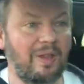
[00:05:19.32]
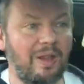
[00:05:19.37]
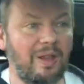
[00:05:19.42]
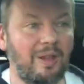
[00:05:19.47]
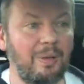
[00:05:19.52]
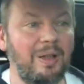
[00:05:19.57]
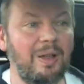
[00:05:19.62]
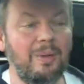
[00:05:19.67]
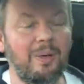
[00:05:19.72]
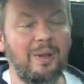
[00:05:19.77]

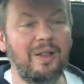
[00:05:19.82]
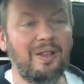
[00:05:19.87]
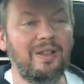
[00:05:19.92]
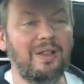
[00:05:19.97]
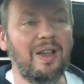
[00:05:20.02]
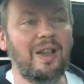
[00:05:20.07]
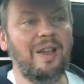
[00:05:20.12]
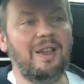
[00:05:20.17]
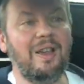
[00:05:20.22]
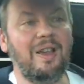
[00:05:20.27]
So anyway, on the
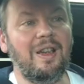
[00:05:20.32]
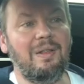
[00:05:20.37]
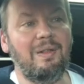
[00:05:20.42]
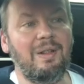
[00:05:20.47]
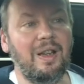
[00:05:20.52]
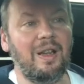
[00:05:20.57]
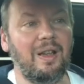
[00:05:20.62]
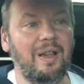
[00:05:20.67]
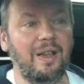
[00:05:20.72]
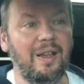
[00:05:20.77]
Saturday I
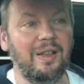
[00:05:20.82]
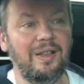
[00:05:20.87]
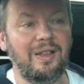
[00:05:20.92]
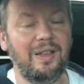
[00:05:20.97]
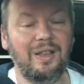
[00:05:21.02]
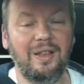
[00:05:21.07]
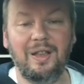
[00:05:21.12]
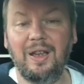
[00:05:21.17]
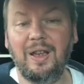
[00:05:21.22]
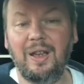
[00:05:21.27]
realised
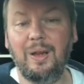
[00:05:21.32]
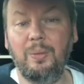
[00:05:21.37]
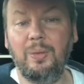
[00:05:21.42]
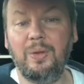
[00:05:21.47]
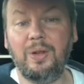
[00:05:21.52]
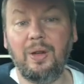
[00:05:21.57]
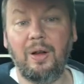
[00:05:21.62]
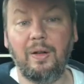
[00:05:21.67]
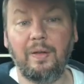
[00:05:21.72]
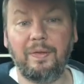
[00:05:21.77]
it
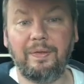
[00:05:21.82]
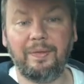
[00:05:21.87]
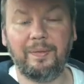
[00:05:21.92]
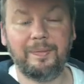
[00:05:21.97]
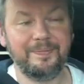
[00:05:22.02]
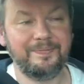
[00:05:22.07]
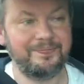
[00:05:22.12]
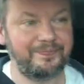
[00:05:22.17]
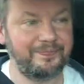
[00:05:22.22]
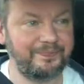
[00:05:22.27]
was off.
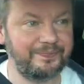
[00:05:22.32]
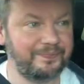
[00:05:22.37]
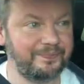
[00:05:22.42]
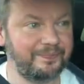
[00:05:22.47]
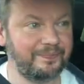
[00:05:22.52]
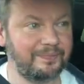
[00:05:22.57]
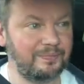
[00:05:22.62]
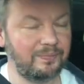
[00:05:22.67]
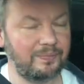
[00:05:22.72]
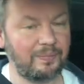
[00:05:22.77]

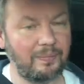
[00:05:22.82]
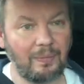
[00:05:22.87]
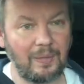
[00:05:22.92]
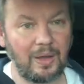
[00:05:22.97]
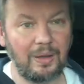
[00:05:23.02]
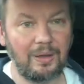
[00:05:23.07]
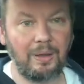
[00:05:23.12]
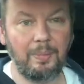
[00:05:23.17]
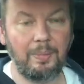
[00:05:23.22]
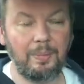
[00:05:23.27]

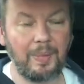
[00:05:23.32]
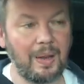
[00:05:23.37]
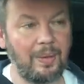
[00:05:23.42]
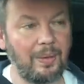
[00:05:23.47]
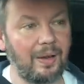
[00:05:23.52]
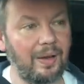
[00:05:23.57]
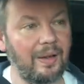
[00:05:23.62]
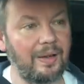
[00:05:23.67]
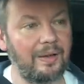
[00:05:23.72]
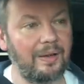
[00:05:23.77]
No
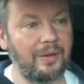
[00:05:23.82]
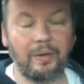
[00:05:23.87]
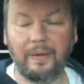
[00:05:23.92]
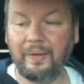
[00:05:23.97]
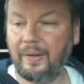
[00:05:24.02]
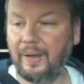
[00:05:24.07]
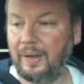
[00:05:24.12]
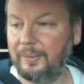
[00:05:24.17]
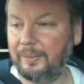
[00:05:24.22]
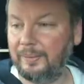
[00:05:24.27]
power light,
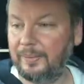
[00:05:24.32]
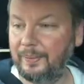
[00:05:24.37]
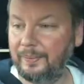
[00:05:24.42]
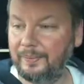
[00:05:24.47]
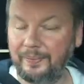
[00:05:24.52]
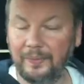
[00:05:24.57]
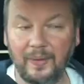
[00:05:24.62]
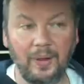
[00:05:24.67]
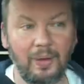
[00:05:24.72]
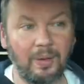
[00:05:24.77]
nothing.
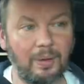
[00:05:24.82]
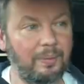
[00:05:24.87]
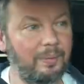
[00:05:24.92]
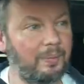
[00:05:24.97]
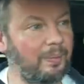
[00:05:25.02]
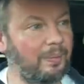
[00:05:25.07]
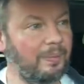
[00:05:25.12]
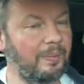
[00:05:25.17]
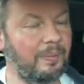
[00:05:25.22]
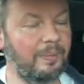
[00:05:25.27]
Not
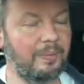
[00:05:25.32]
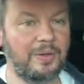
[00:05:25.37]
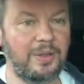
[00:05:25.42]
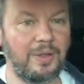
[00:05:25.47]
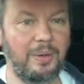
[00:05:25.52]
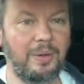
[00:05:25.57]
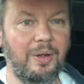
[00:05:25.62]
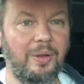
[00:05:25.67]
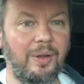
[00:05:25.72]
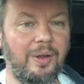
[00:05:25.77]

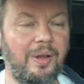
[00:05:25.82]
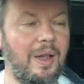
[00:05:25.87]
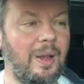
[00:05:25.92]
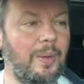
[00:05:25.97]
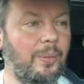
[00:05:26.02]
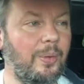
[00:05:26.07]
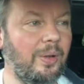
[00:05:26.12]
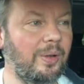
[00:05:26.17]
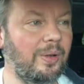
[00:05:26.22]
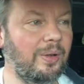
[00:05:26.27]
showing on the
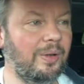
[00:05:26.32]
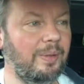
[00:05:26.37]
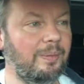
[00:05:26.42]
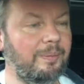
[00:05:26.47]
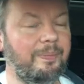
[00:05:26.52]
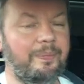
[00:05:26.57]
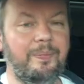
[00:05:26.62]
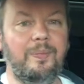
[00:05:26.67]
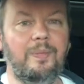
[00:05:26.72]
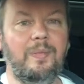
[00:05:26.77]
network,
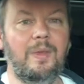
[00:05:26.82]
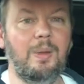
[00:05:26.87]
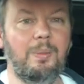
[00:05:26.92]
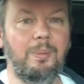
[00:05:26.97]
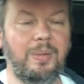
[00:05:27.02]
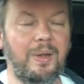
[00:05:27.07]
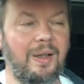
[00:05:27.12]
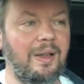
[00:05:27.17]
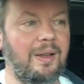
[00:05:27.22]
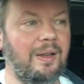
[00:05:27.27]

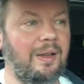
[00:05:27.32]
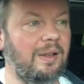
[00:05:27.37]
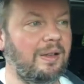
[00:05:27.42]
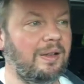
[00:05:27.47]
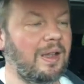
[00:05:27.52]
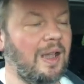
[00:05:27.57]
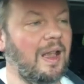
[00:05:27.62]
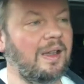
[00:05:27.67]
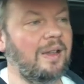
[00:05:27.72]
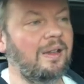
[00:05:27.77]
completely
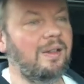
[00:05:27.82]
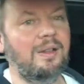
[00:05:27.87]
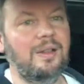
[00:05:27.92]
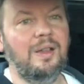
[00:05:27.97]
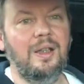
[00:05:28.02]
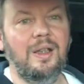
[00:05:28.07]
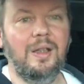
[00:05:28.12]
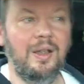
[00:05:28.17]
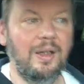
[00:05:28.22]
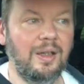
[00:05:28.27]
dead.
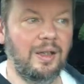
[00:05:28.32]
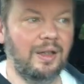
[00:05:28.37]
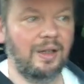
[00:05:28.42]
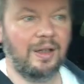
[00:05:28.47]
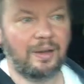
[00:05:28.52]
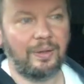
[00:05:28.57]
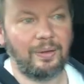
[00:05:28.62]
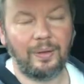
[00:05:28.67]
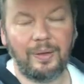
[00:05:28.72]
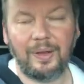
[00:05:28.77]

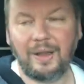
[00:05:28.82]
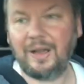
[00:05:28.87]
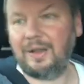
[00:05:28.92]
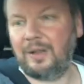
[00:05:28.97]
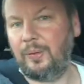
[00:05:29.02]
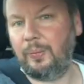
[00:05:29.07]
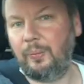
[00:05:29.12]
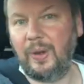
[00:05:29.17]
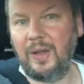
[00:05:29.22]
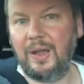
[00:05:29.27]
I thought
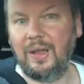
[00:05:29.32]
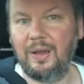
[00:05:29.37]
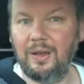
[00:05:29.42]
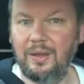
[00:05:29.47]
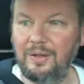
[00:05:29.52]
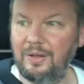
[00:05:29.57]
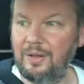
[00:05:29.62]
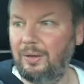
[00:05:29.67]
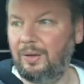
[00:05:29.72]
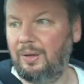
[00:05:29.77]
that's
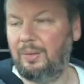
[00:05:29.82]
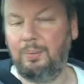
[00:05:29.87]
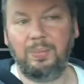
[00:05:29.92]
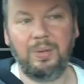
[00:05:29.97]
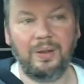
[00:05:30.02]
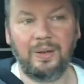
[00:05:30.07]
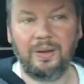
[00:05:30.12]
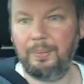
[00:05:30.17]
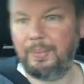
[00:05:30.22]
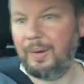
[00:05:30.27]
weird, so
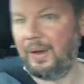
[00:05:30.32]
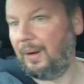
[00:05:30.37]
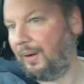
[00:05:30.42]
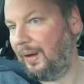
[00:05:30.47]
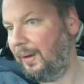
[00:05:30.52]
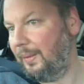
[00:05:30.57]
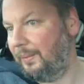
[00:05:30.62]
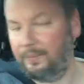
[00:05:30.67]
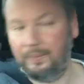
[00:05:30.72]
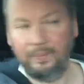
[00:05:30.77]
unplug the power,